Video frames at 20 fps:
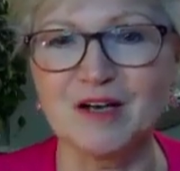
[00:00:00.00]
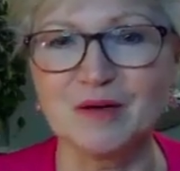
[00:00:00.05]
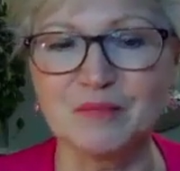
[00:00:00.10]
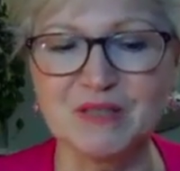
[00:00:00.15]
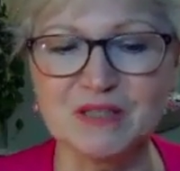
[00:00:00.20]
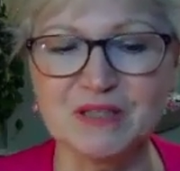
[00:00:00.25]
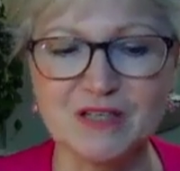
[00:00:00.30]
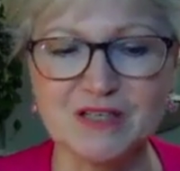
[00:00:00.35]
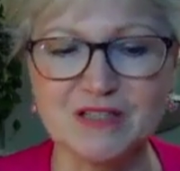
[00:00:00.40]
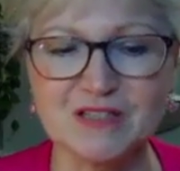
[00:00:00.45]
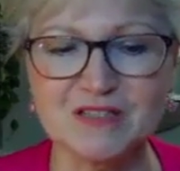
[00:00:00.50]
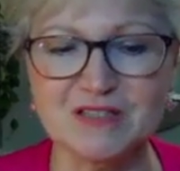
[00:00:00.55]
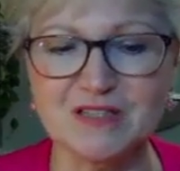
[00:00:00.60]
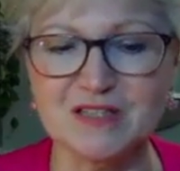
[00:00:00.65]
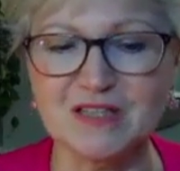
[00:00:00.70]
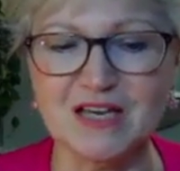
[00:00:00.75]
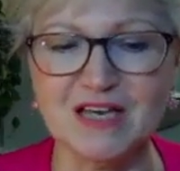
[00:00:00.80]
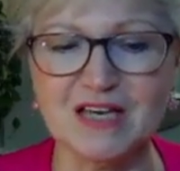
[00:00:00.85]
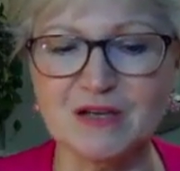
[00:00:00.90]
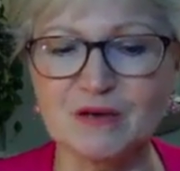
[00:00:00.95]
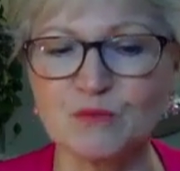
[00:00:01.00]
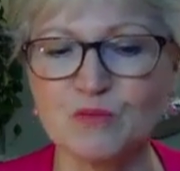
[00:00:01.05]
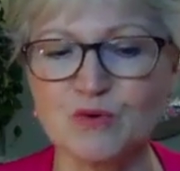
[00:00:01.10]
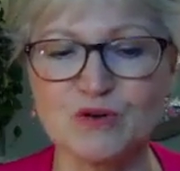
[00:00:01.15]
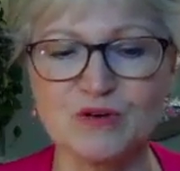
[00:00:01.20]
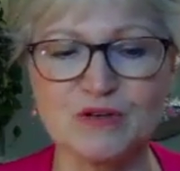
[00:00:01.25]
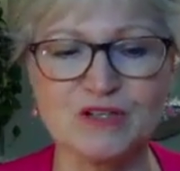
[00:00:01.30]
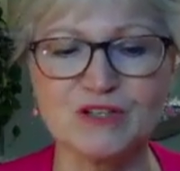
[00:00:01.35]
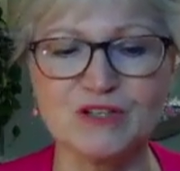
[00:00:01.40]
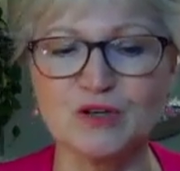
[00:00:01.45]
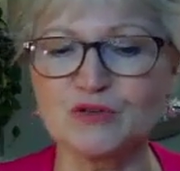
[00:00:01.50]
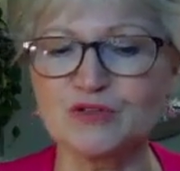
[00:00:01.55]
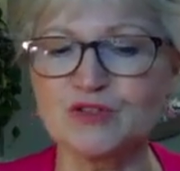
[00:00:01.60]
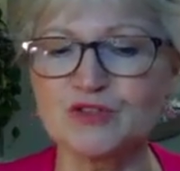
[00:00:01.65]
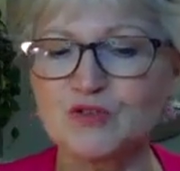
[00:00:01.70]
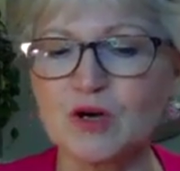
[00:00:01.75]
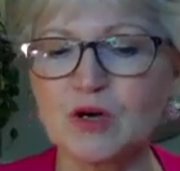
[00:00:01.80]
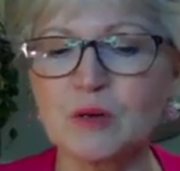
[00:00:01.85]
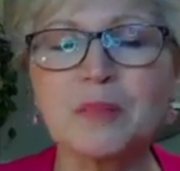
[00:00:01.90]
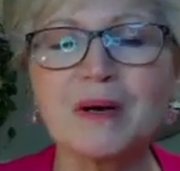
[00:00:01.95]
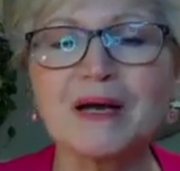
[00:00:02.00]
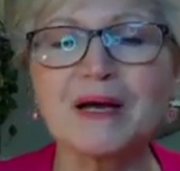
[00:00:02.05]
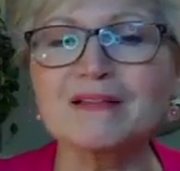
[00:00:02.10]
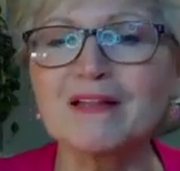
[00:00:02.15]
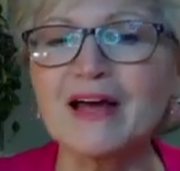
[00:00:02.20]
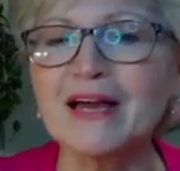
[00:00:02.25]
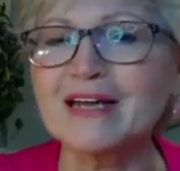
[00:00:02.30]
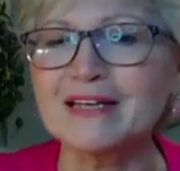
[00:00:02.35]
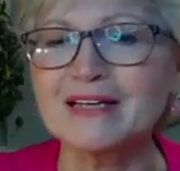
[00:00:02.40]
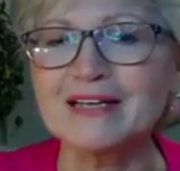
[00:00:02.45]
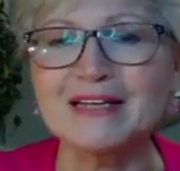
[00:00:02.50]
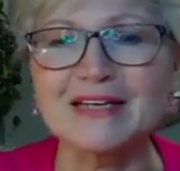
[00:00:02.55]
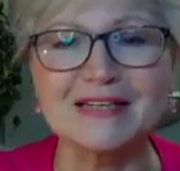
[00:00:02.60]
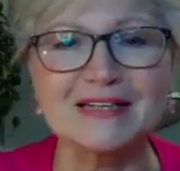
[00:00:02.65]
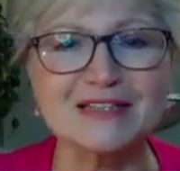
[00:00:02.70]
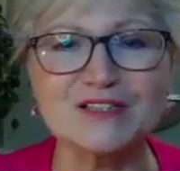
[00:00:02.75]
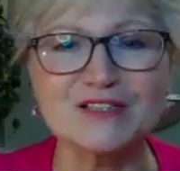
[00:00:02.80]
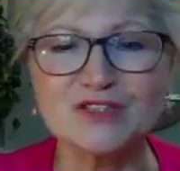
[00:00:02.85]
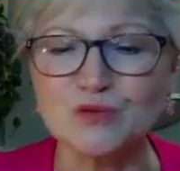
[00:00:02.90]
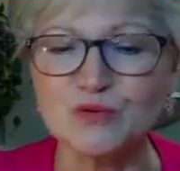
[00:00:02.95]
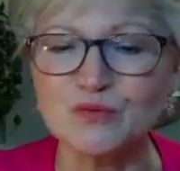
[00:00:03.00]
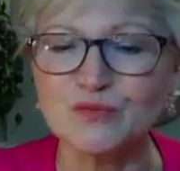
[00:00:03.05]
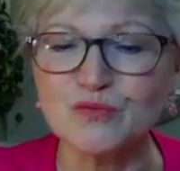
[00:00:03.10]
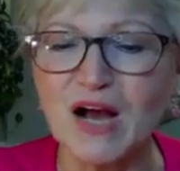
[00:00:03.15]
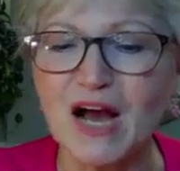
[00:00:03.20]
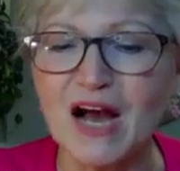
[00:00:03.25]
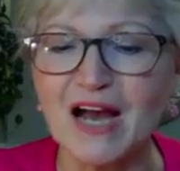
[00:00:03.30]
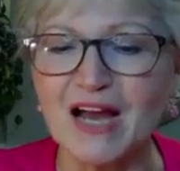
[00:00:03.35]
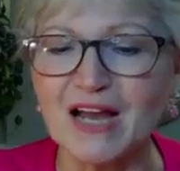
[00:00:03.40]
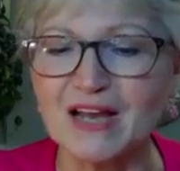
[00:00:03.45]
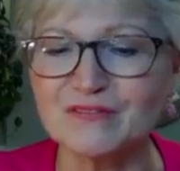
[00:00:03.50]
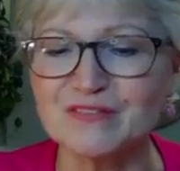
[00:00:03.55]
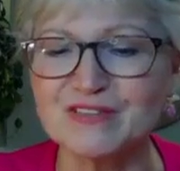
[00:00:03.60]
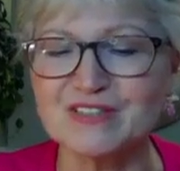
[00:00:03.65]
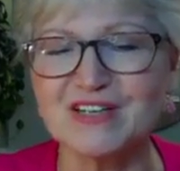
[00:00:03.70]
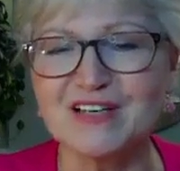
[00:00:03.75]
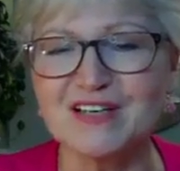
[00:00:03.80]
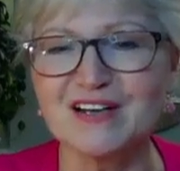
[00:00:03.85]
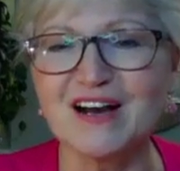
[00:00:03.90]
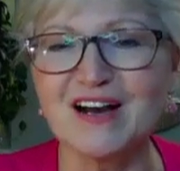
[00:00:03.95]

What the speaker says: because they were, struck by lightning and survived.